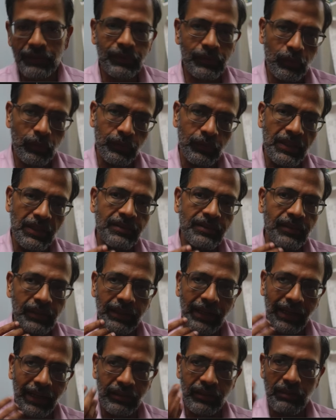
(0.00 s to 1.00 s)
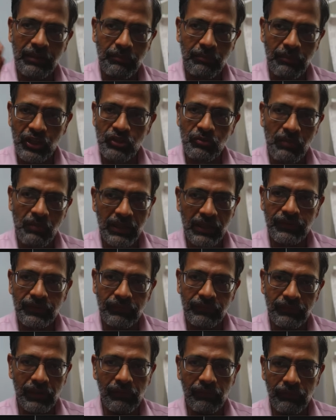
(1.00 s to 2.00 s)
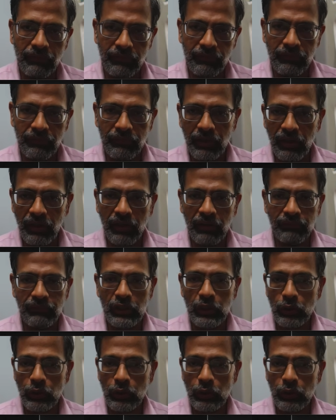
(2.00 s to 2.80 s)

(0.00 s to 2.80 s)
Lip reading: So these are the category benchmarks we